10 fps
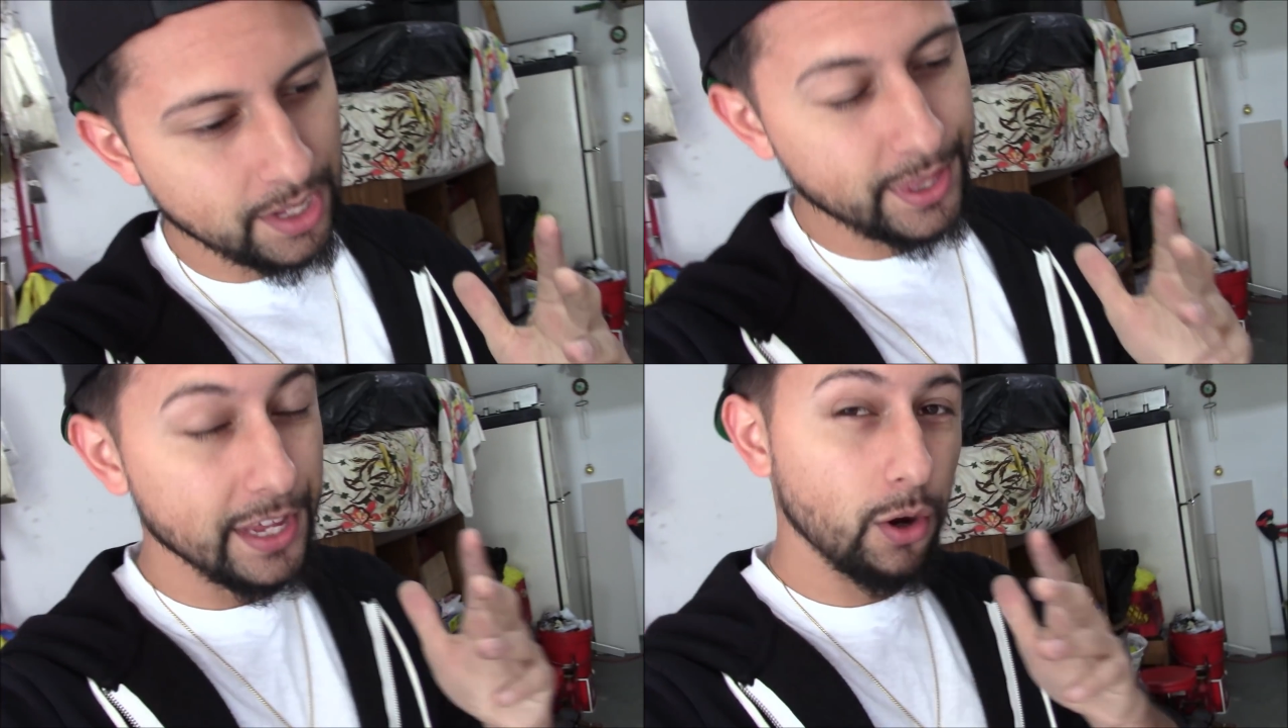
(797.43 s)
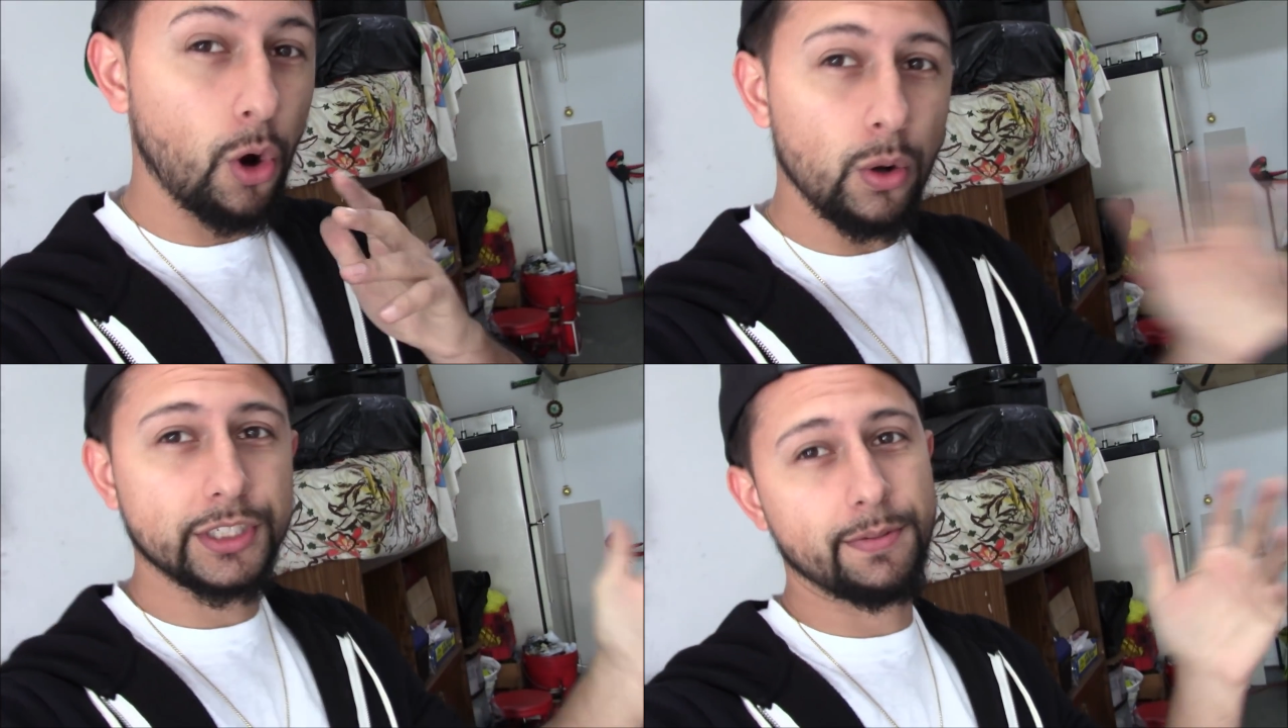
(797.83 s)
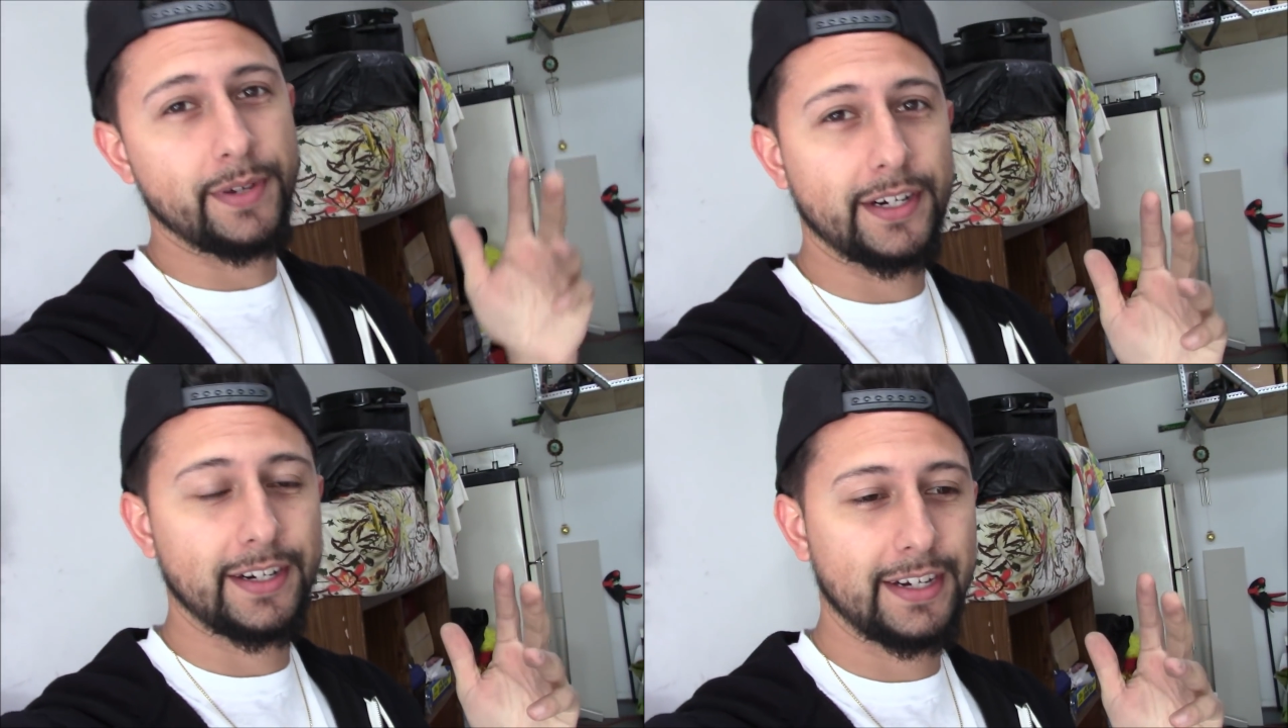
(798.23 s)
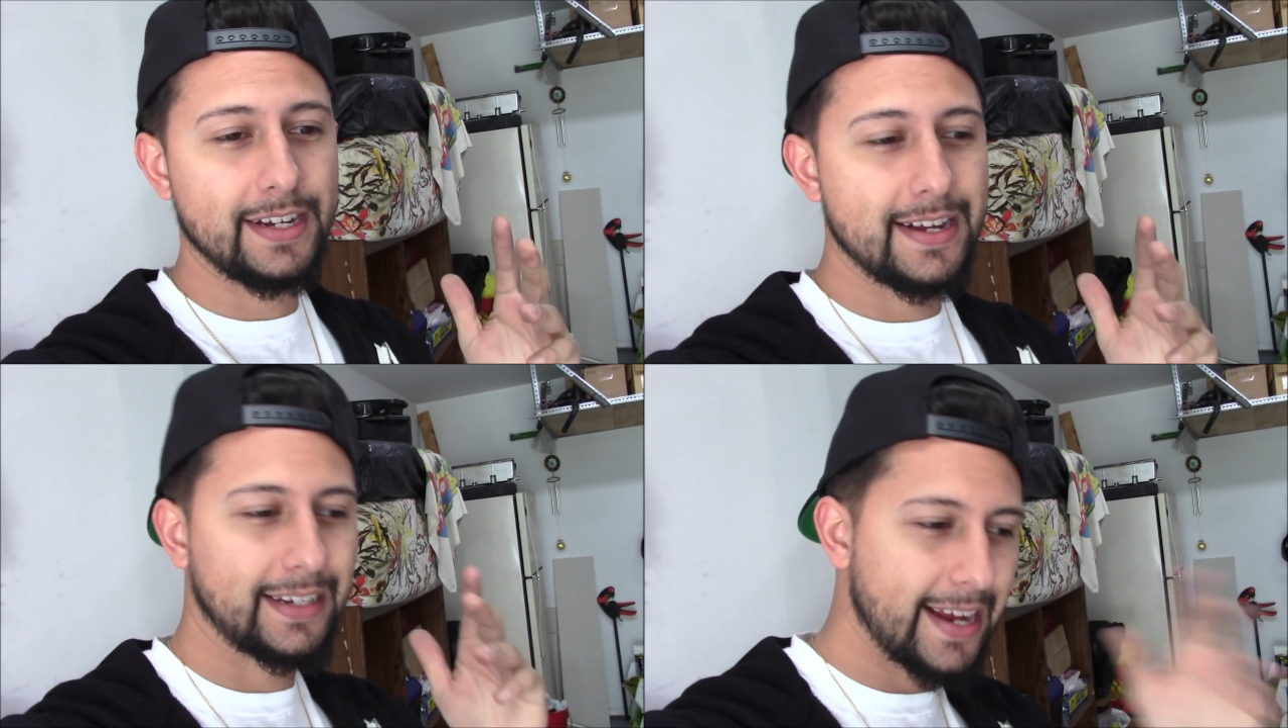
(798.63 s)
the ultimate
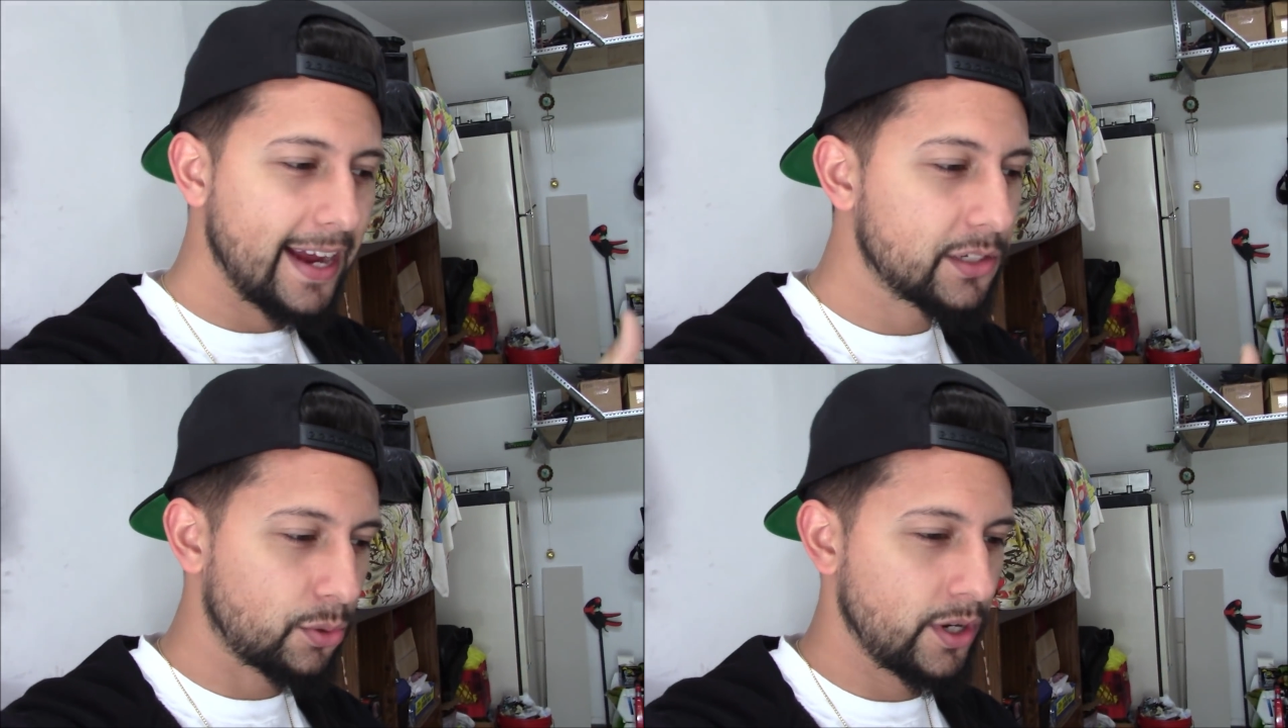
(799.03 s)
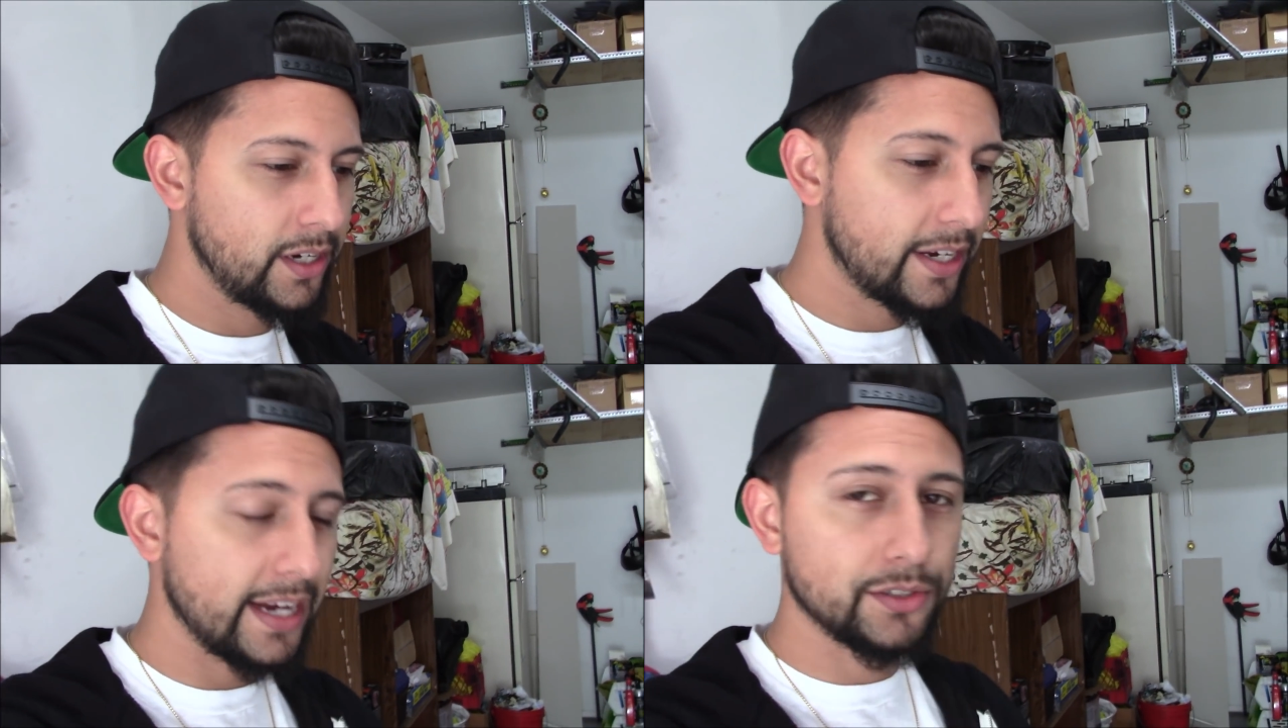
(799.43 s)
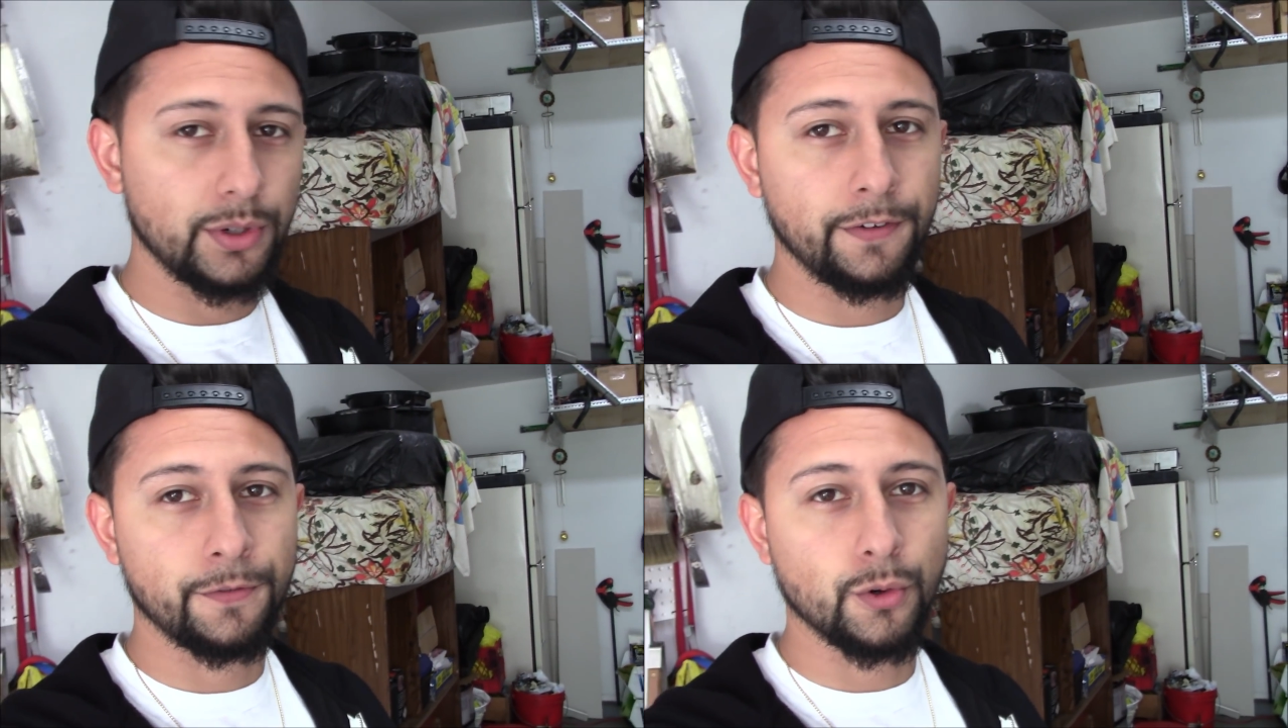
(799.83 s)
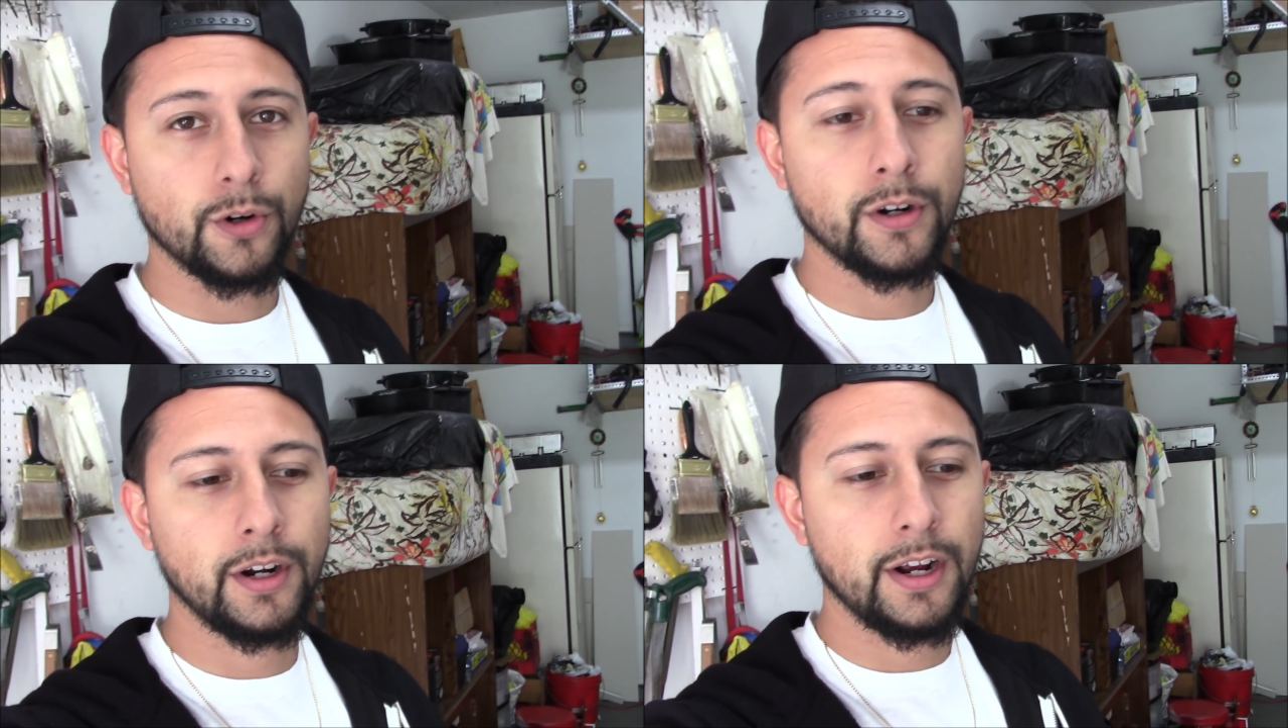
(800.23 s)
K20 K24